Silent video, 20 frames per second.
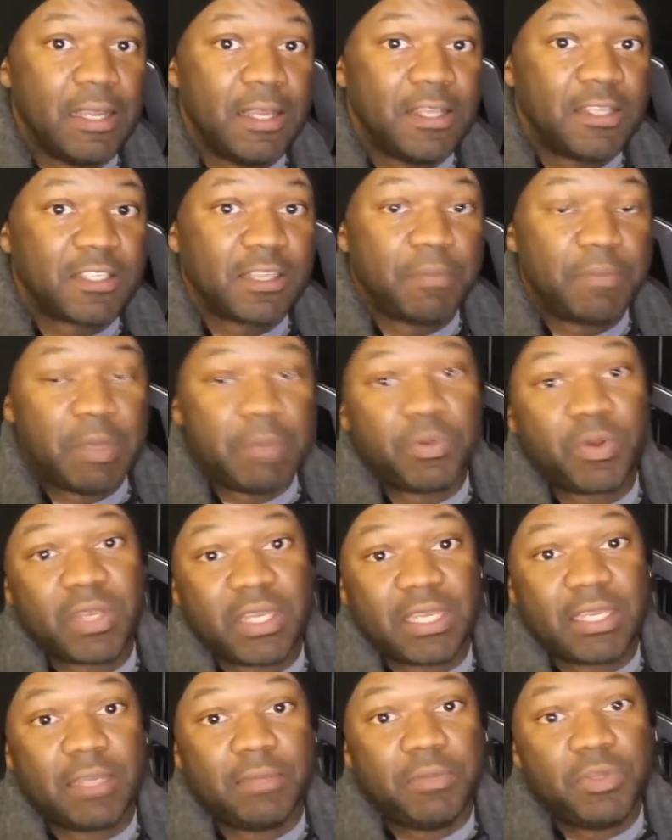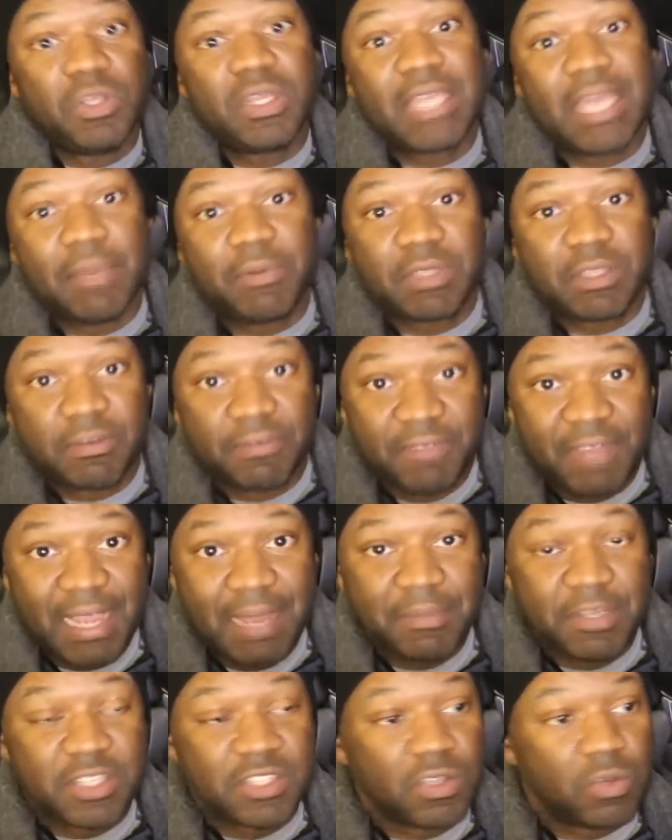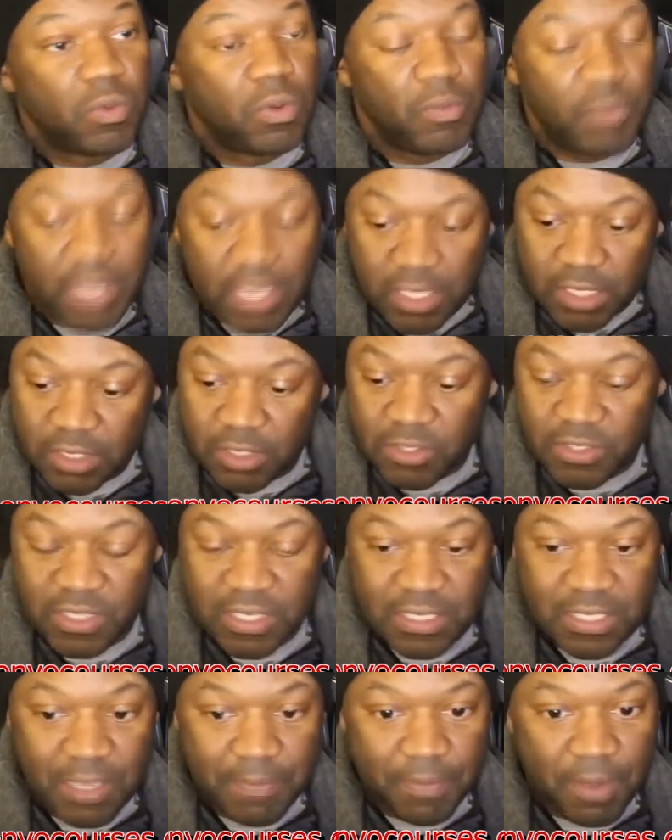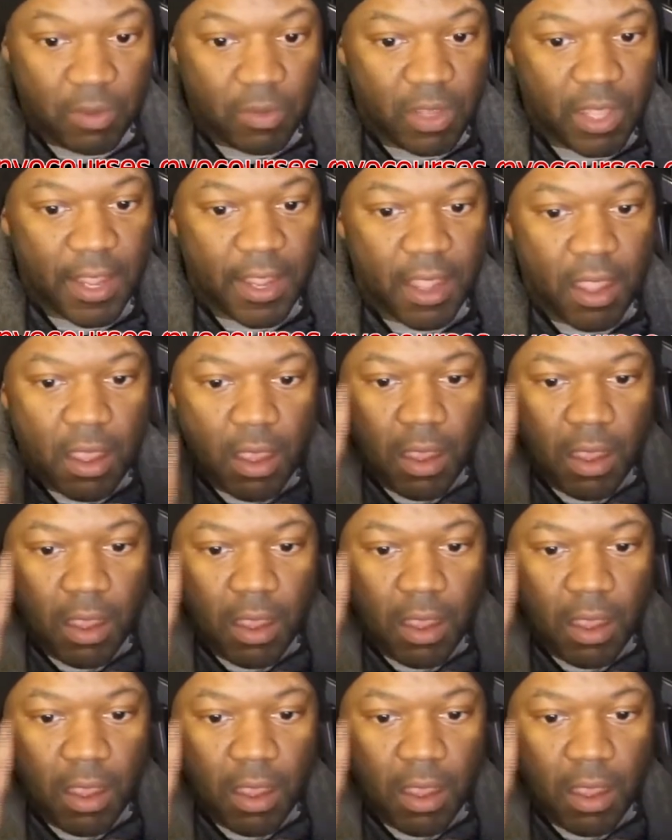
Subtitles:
some people can communicate with their family. So when we hooked those things up, they were like,